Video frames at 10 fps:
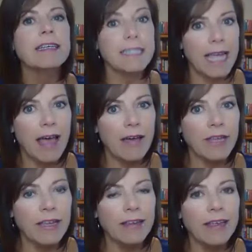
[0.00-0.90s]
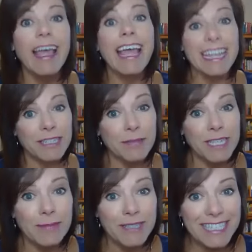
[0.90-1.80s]
savvy, and
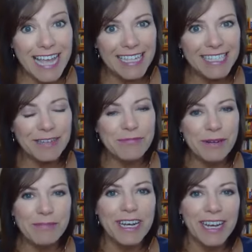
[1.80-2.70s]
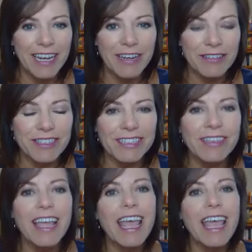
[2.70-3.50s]
sometimes sassy women leaders.